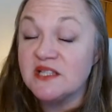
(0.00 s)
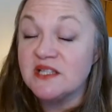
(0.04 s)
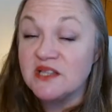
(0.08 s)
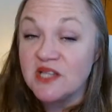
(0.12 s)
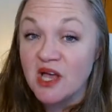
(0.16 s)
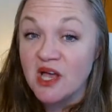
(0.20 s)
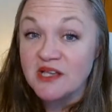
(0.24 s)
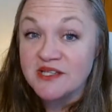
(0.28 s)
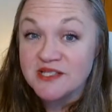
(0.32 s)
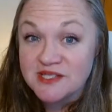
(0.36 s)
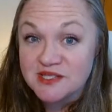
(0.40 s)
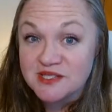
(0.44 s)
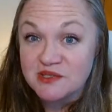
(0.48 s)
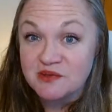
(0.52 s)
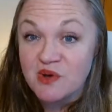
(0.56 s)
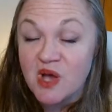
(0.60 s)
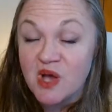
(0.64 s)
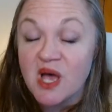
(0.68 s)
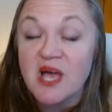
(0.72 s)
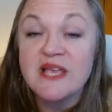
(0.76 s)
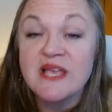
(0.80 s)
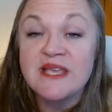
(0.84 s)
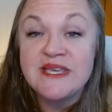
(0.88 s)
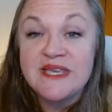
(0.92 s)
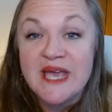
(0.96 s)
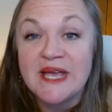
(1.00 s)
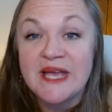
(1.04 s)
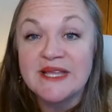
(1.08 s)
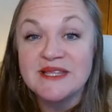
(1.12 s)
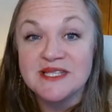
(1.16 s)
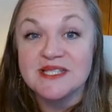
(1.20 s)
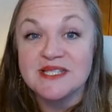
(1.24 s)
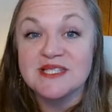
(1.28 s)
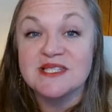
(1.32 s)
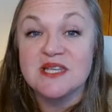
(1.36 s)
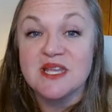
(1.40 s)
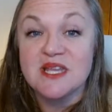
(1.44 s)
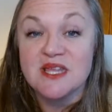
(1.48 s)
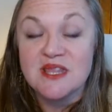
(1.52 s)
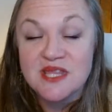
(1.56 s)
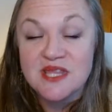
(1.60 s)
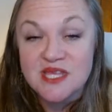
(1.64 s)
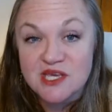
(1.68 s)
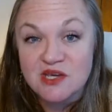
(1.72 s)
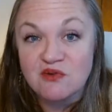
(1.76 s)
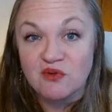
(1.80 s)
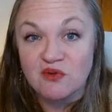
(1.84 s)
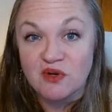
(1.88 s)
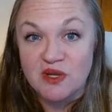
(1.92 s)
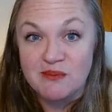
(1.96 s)
a lawsuit against the
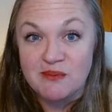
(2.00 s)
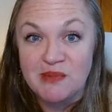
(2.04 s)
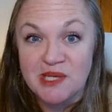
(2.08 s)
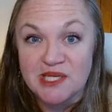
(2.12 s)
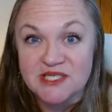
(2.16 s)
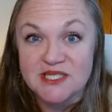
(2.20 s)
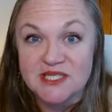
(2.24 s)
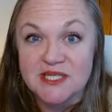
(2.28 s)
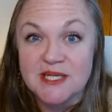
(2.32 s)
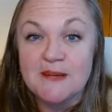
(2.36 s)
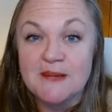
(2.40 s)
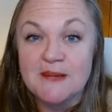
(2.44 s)
agreement